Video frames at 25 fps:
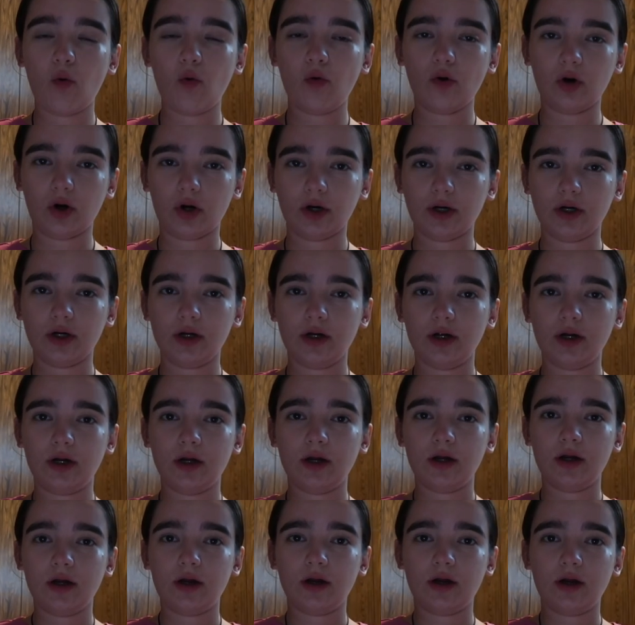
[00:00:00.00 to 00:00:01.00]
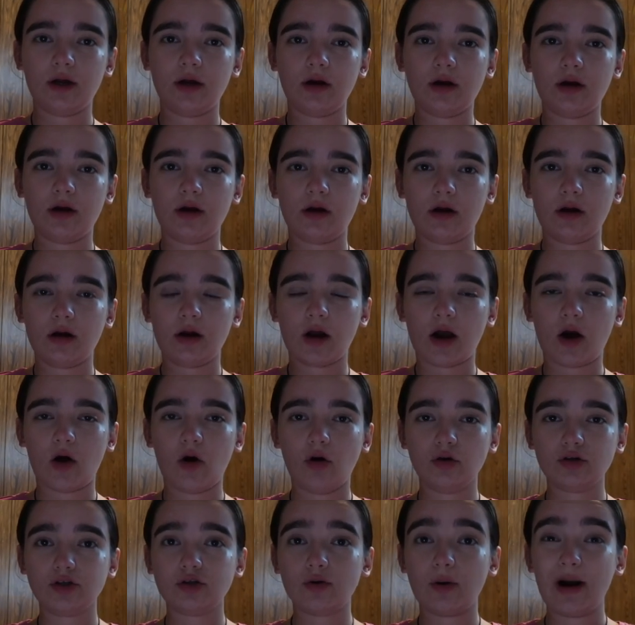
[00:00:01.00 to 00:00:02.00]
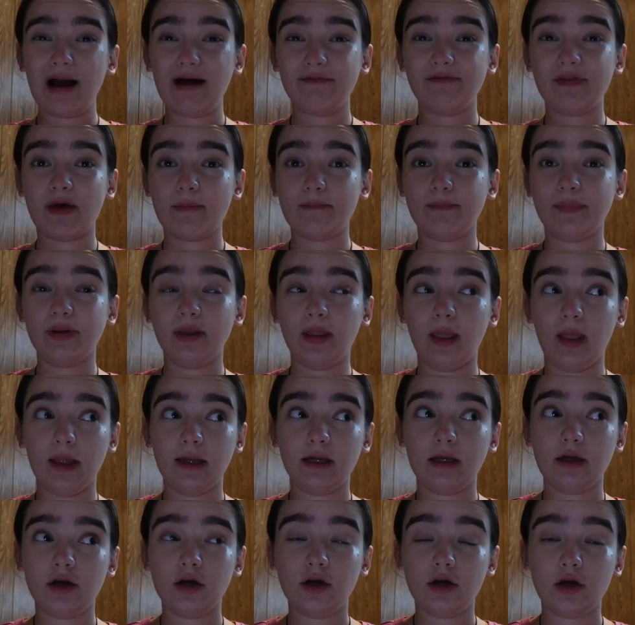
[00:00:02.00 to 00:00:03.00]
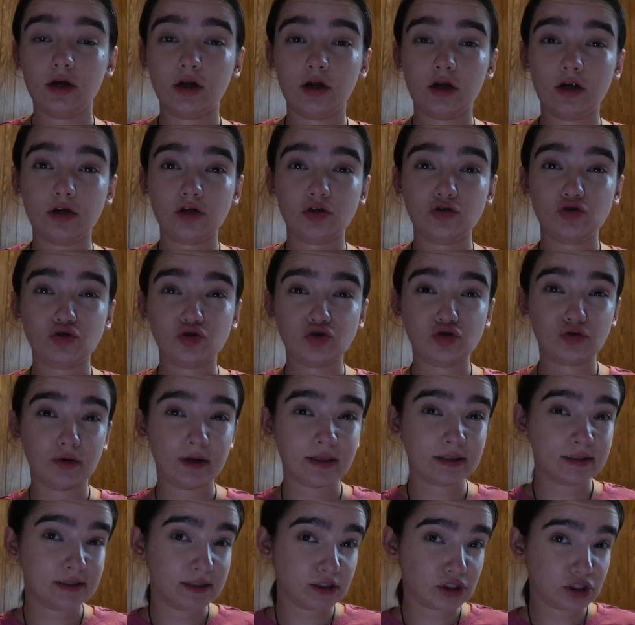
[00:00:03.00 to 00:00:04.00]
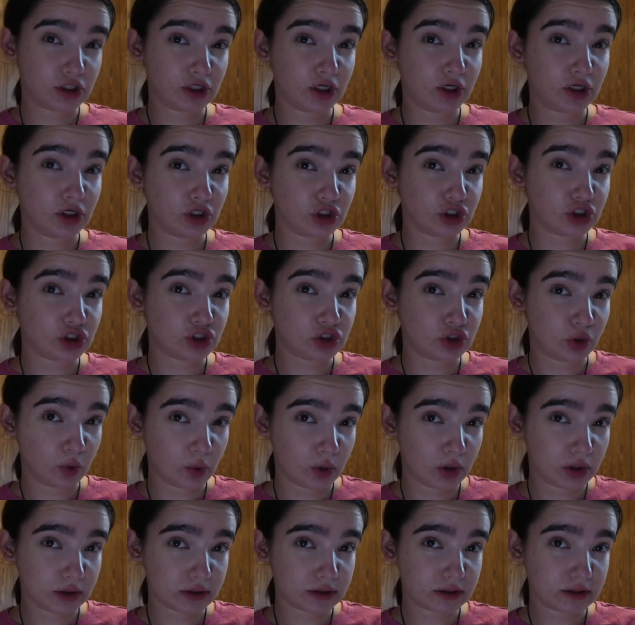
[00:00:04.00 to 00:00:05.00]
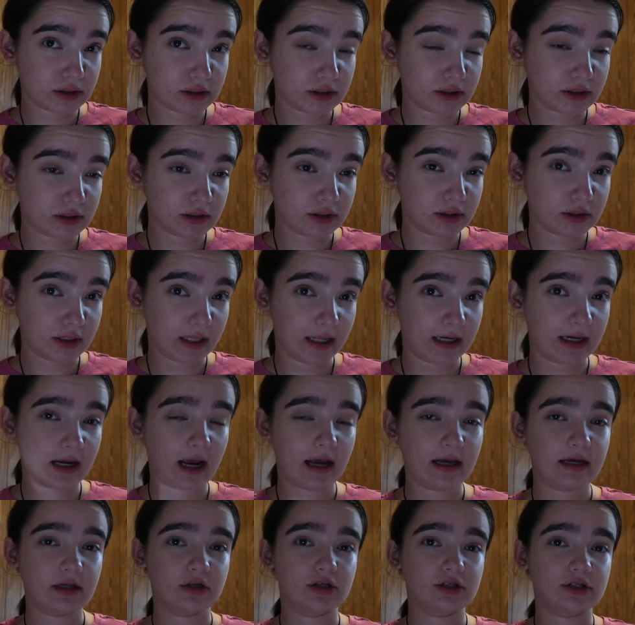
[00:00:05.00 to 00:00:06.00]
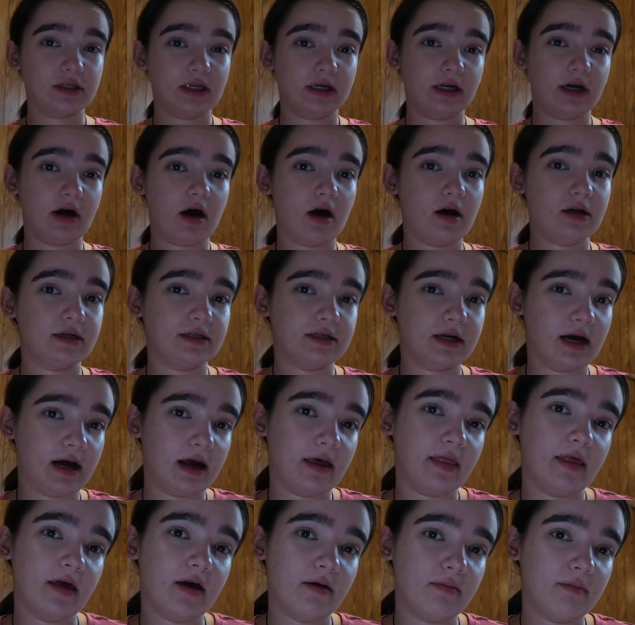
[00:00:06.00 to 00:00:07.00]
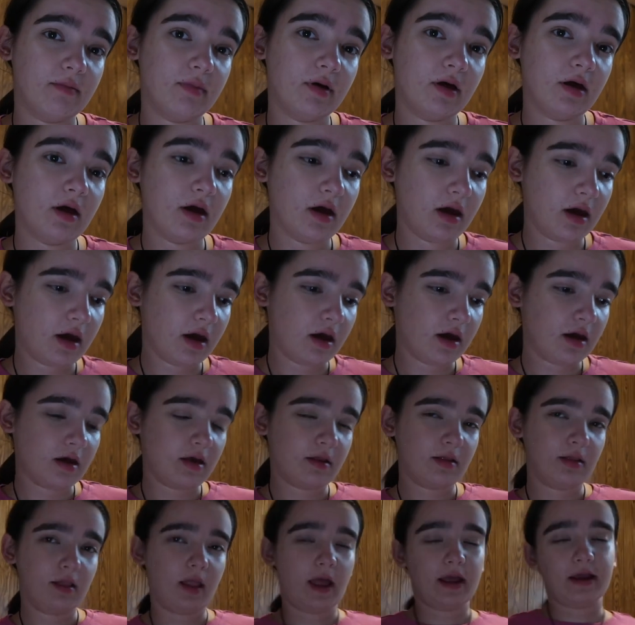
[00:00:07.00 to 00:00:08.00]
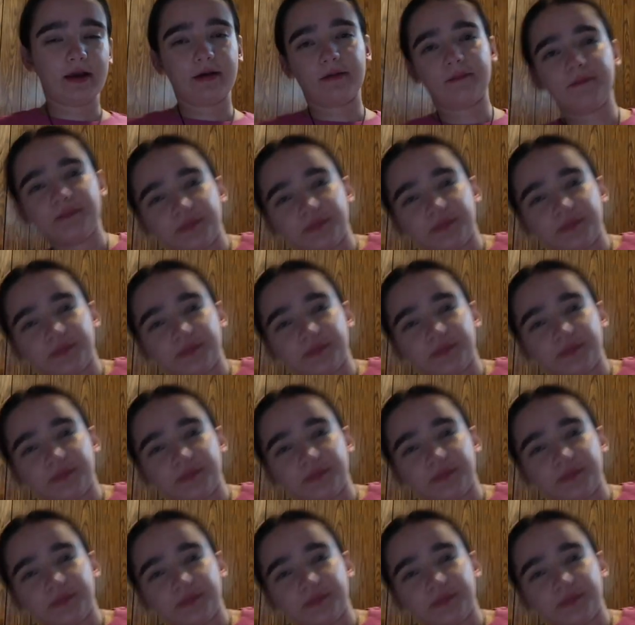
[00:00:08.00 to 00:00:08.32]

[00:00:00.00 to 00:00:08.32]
or also have them be like transition into shorts. Like I can just like untie them. Like